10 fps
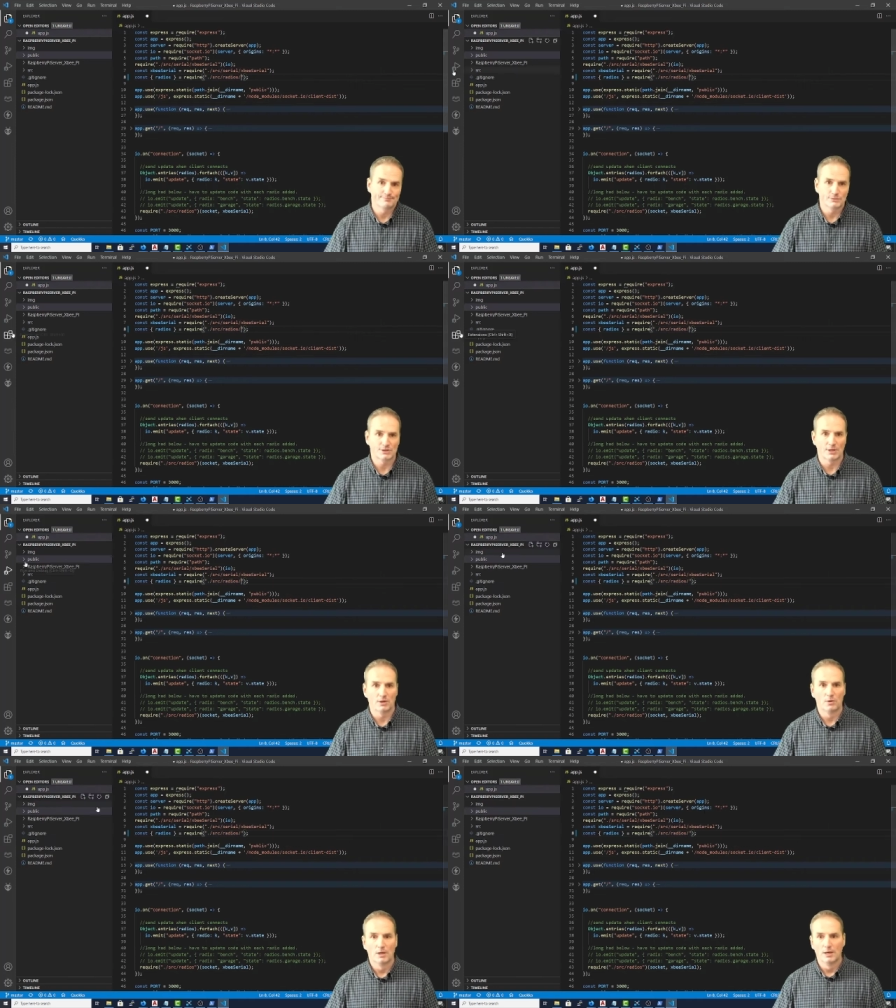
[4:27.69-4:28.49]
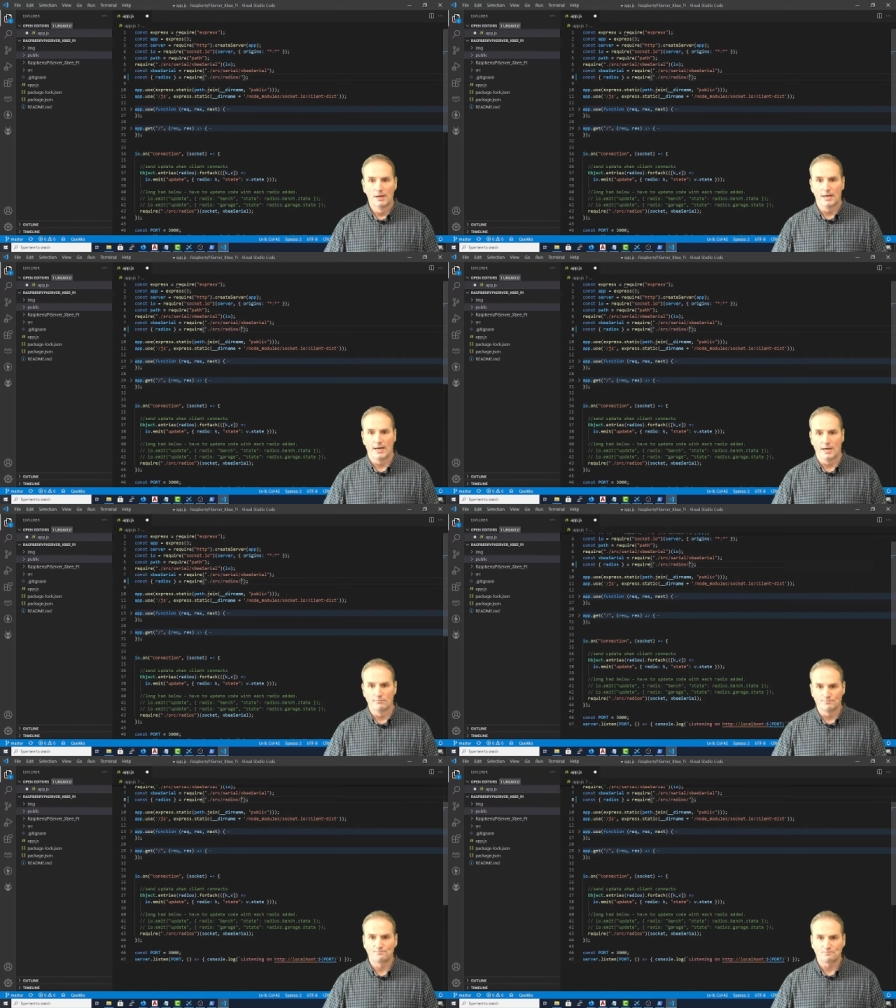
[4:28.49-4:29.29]
So
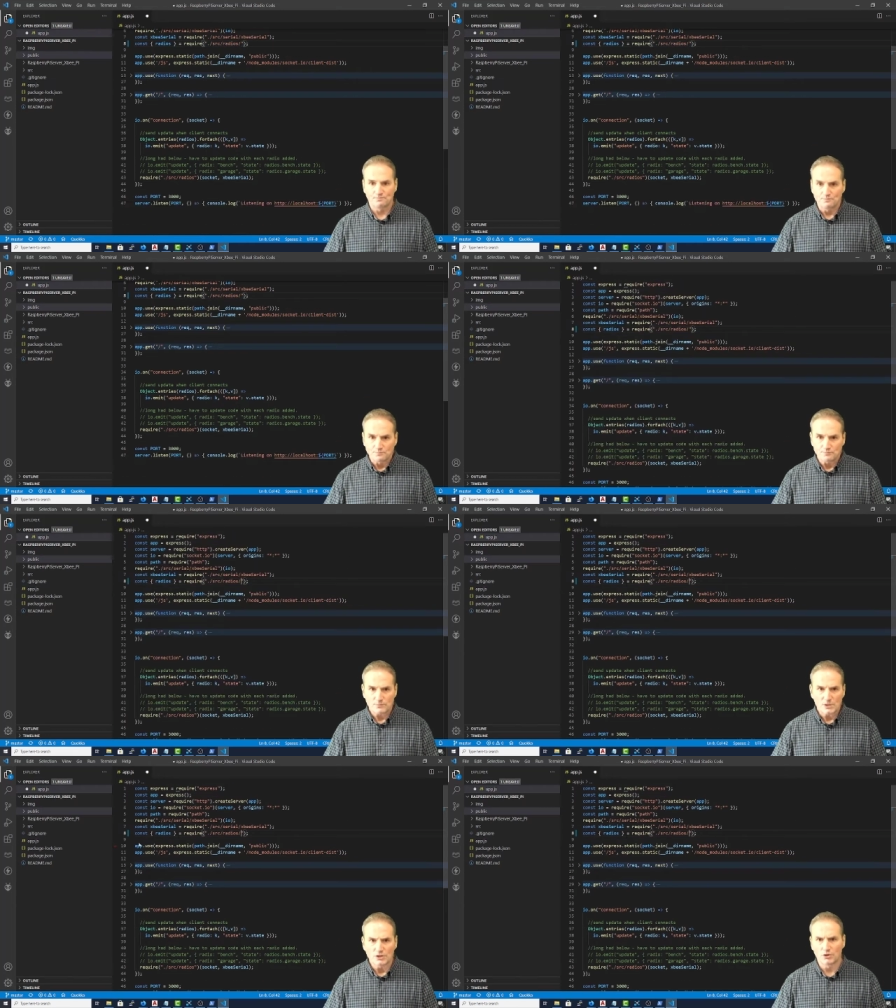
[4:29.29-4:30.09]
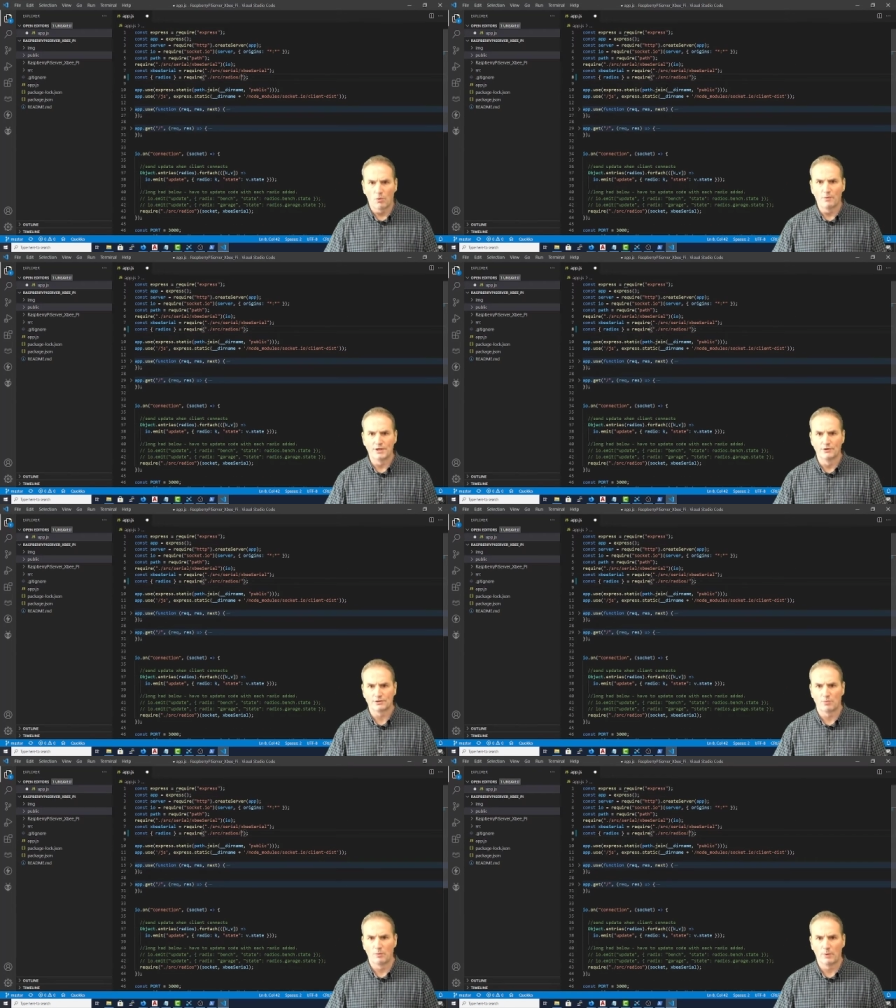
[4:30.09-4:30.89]
what we do
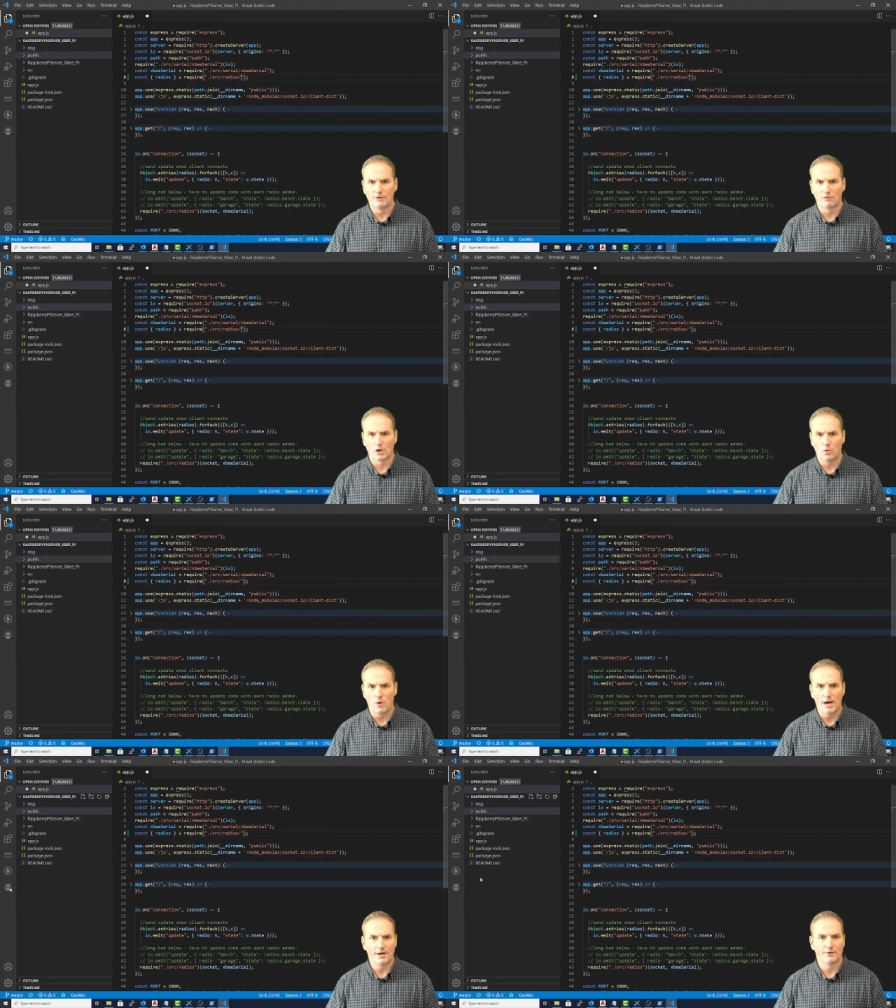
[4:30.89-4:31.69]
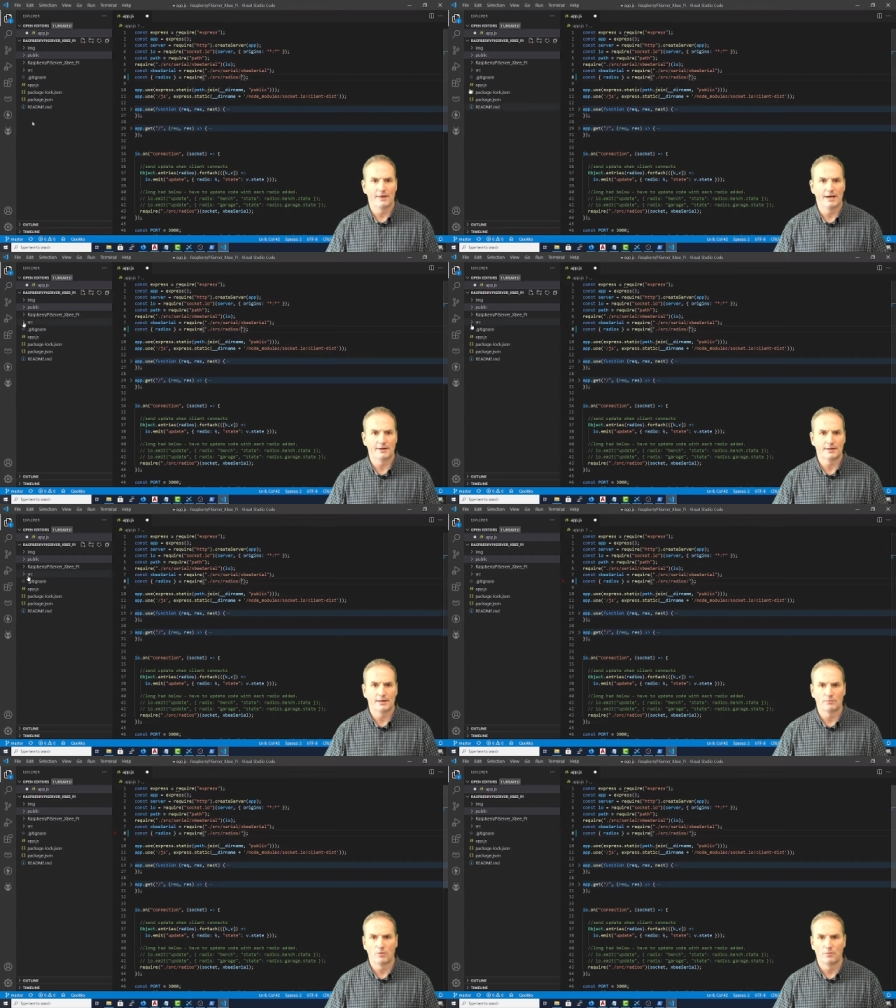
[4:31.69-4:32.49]
is when we require
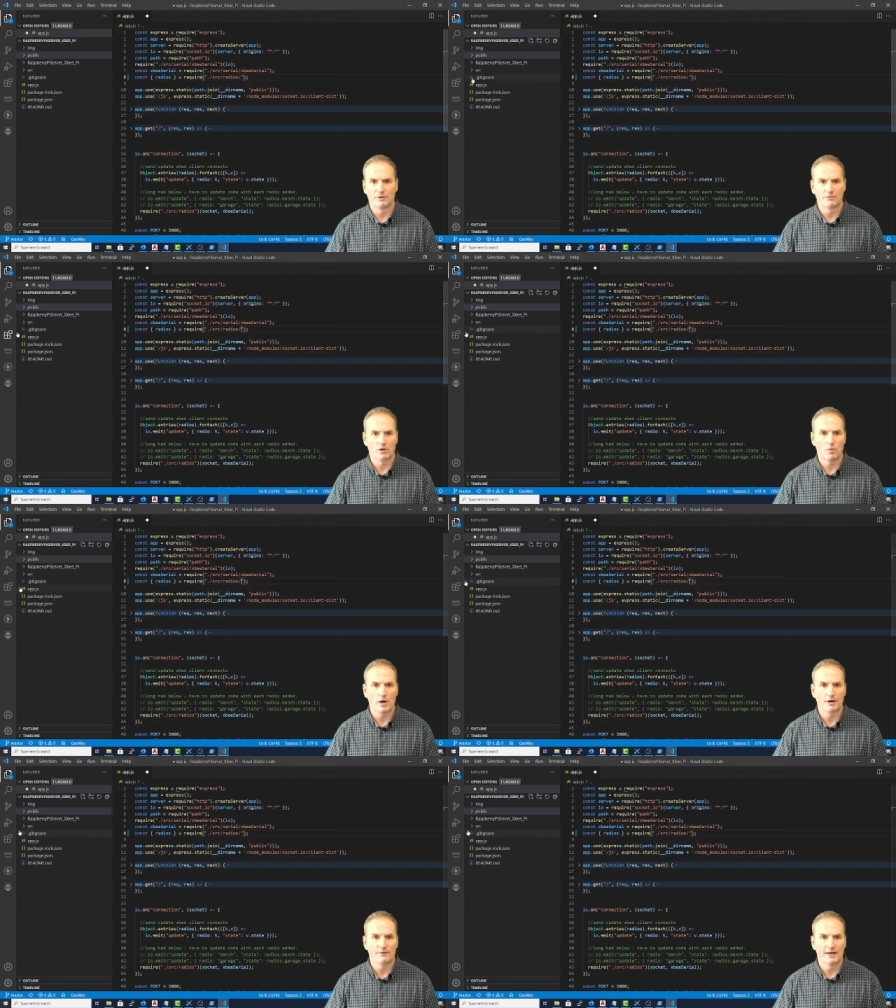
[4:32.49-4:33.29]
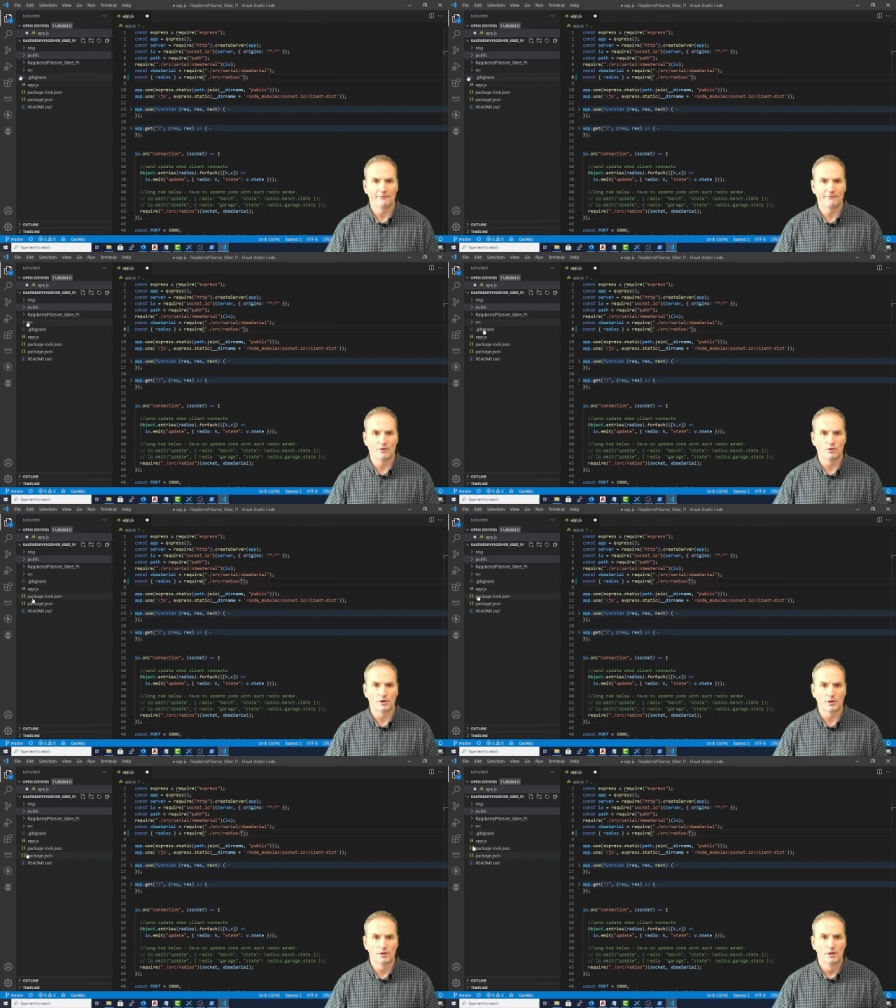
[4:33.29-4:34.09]
that folder,